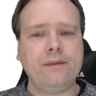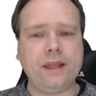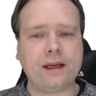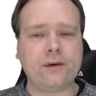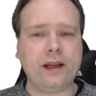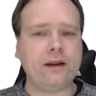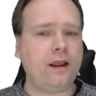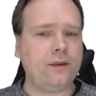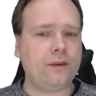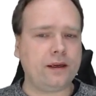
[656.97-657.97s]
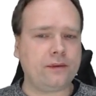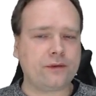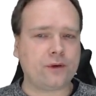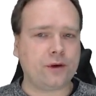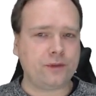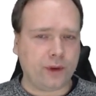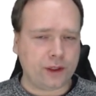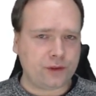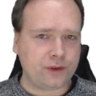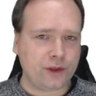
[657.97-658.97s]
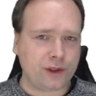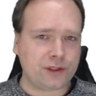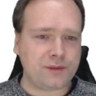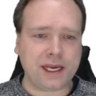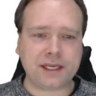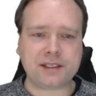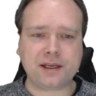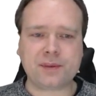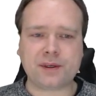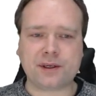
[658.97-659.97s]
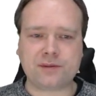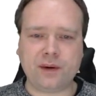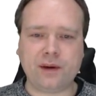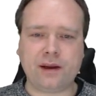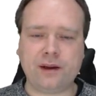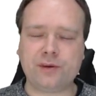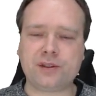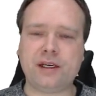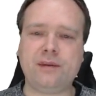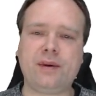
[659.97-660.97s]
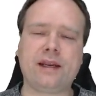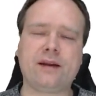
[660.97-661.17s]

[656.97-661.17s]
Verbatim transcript: Then I create another one. Of course, we want to return some JSON because we are usually